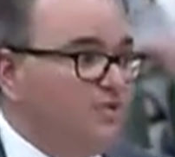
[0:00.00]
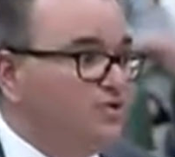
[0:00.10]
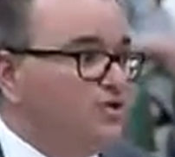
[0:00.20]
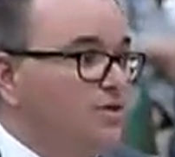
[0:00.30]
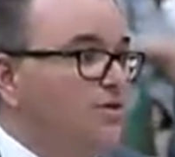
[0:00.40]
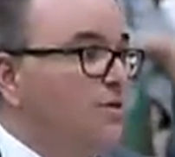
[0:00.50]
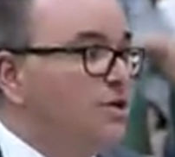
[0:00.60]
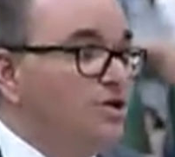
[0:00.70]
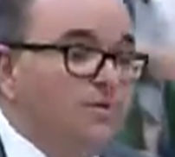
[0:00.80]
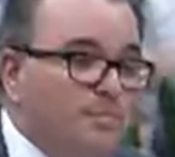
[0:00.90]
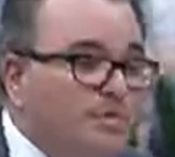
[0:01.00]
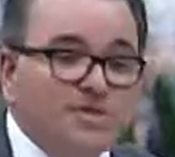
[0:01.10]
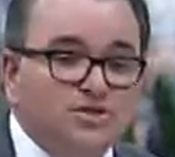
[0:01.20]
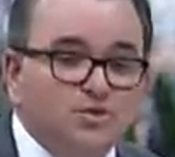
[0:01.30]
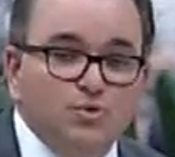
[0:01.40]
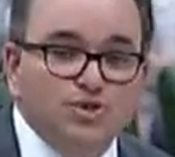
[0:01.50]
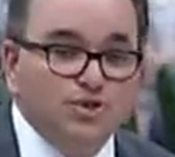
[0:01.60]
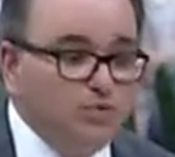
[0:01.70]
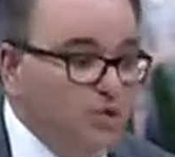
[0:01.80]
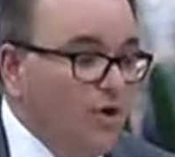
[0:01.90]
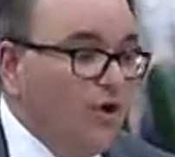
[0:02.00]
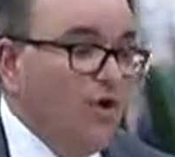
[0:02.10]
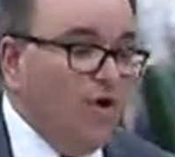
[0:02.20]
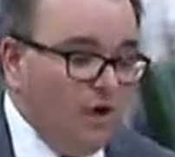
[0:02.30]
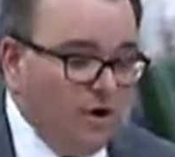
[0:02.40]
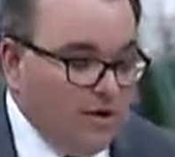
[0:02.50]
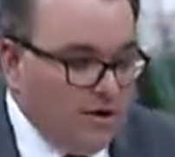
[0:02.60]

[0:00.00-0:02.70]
Bilingualism and our application of our